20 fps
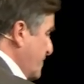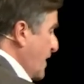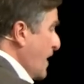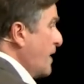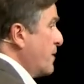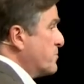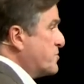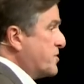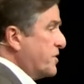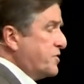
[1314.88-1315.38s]

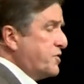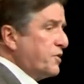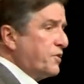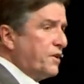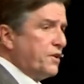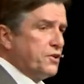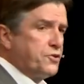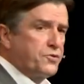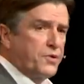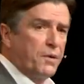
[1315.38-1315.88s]
names that you
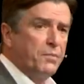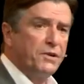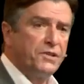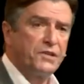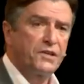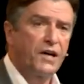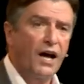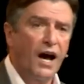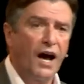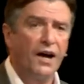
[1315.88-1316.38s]
could attribute
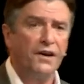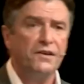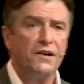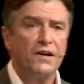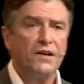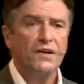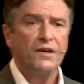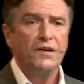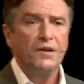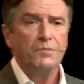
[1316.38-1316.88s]
to God.
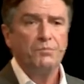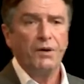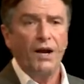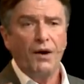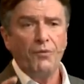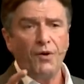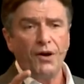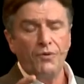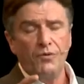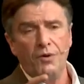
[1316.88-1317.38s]
But
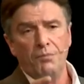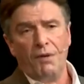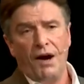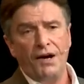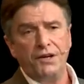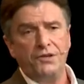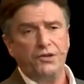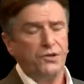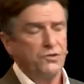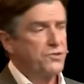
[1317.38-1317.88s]
I want to
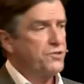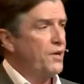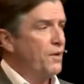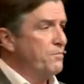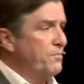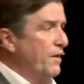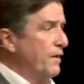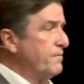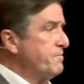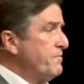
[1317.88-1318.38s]
remind you of
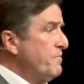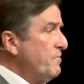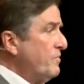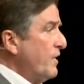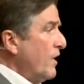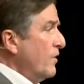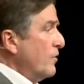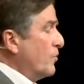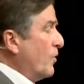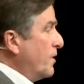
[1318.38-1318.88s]
something.
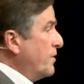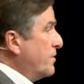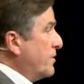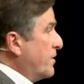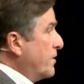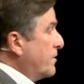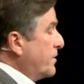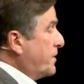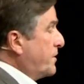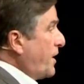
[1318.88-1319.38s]
When
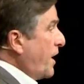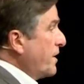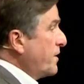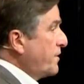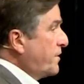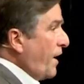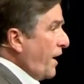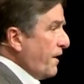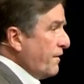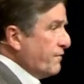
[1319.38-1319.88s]

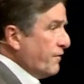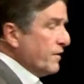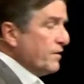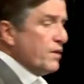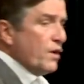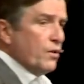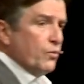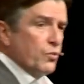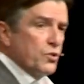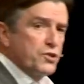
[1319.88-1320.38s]
King David
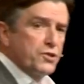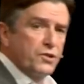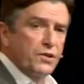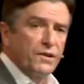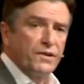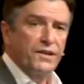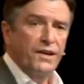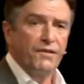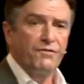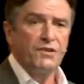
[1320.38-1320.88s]
was
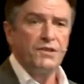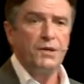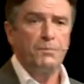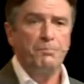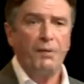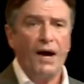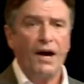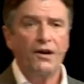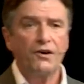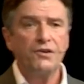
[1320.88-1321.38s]
given the
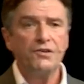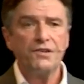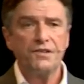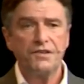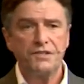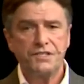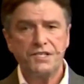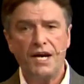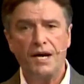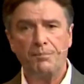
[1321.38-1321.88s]
pattern of
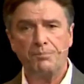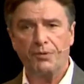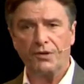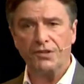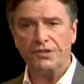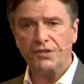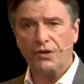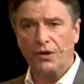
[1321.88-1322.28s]
the temple in